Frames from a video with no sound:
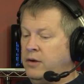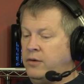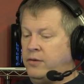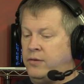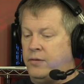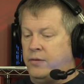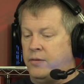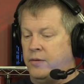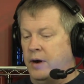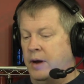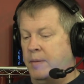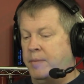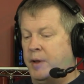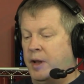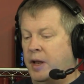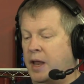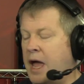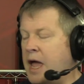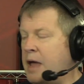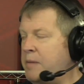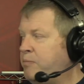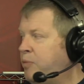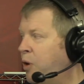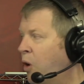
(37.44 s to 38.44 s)
triple
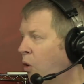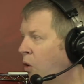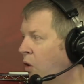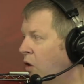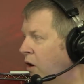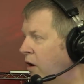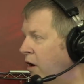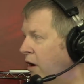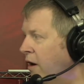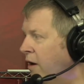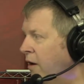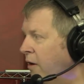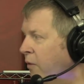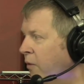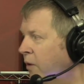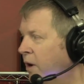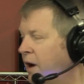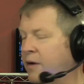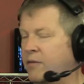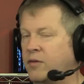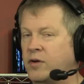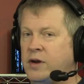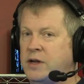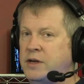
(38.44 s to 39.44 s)
A porn or
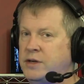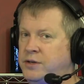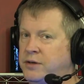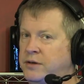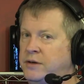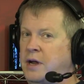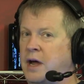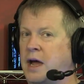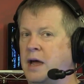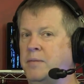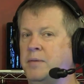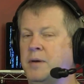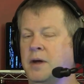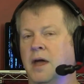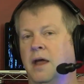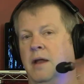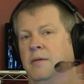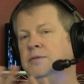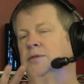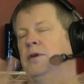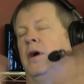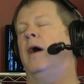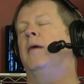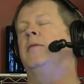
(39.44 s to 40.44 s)
whatever it is you're typing in.
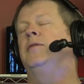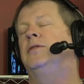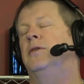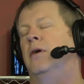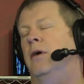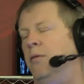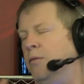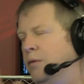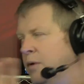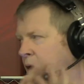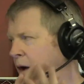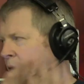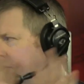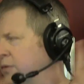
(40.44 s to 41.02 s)
I'm sorry, I'm sorry. We, I